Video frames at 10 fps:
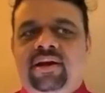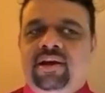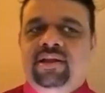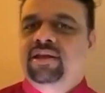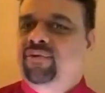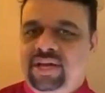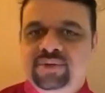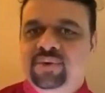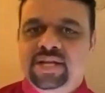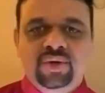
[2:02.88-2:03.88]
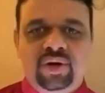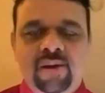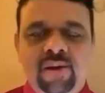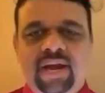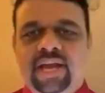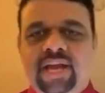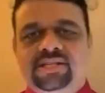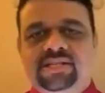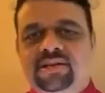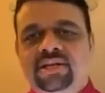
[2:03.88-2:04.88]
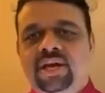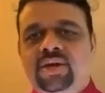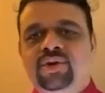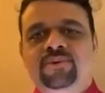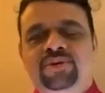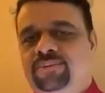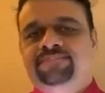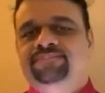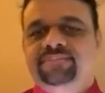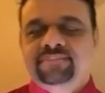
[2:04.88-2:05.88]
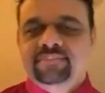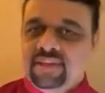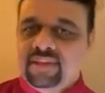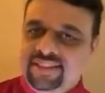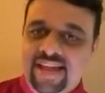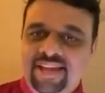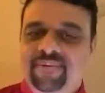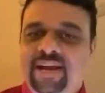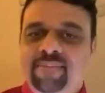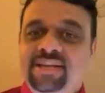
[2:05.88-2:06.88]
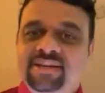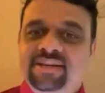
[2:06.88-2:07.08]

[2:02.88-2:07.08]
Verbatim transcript: in the Facebook and social medias, in the YouTube too. Thank you very much.